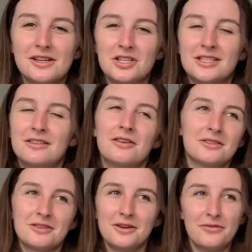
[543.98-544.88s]
She said, oh,
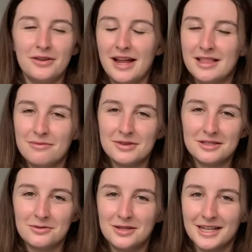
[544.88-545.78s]
sorry for like the
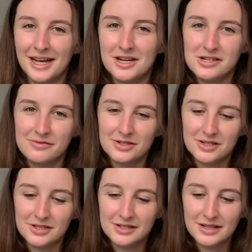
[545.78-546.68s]
miscommunication, which
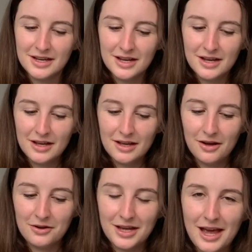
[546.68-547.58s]
is
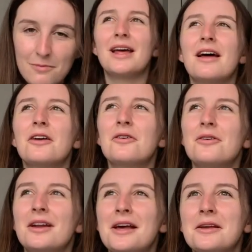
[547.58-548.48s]
okay, but I
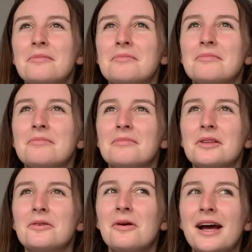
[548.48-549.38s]
got like
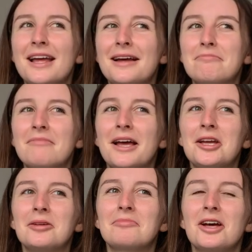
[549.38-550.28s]
quite
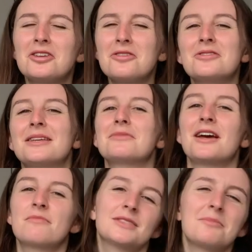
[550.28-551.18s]
like, I don't know,
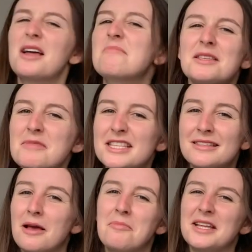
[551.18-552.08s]
sometimes I'm
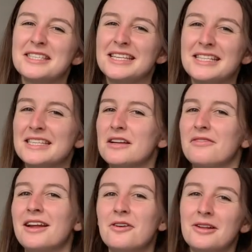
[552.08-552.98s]
a bit sensitive
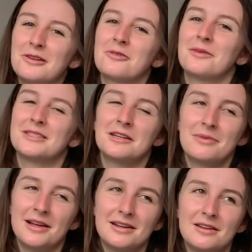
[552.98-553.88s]
and I got a little upset
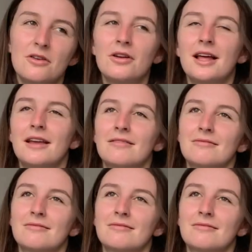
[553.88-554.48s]
about it. Not like